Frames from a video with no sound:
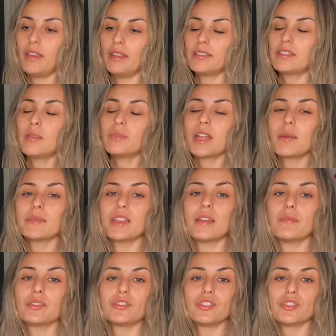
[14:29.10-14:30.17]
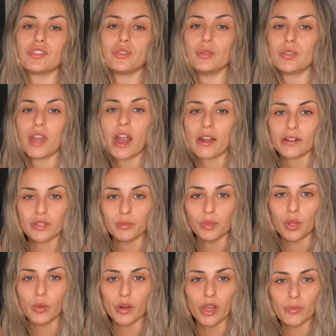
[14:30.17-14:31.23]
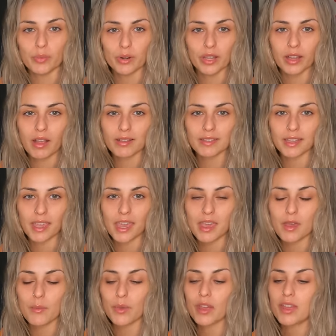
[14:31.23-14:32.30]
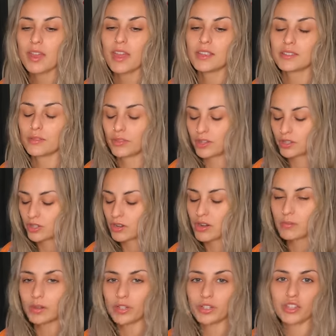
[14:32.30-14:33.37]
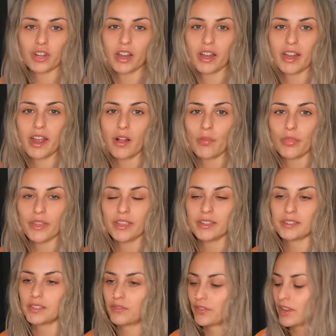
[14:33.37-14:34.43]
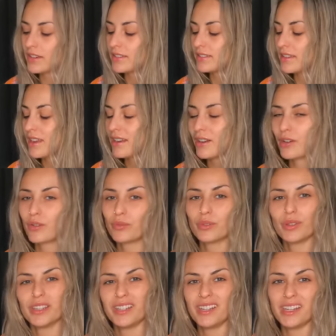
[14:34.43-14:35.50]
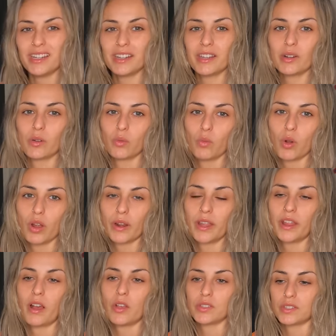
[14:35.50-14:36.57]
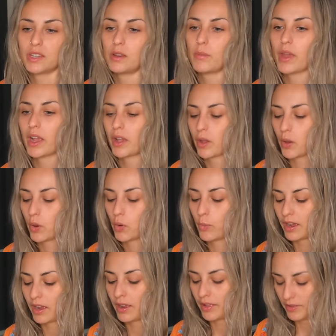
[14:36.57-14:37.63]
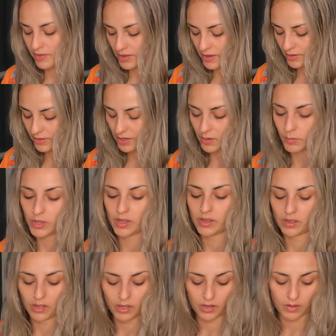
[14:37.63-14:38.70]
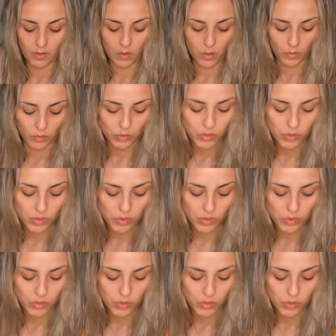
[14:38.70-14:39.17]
And sometimes I was just too tired to blow it up when I got to camp. So this year I'm gonna try out this. If I decide I don't really need it or want it, I'll send it back home. I, I think it's gonna be a, a little